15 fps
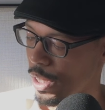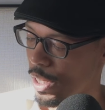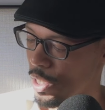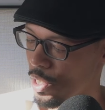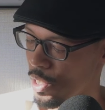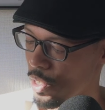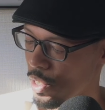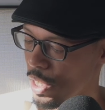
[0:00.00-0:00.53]

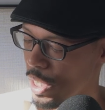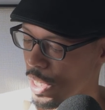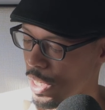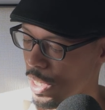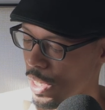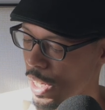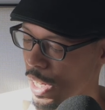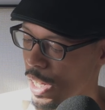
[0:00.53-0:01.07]
This is
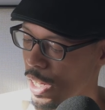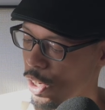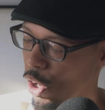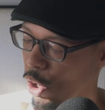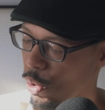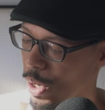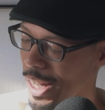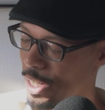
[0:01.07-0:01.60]
the
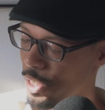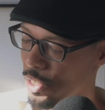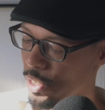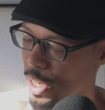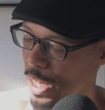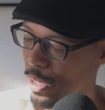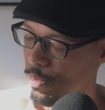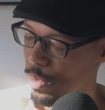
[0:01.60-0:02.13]
No Age
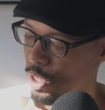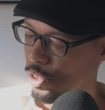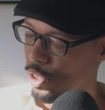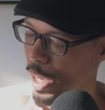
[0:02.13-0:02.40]
Statement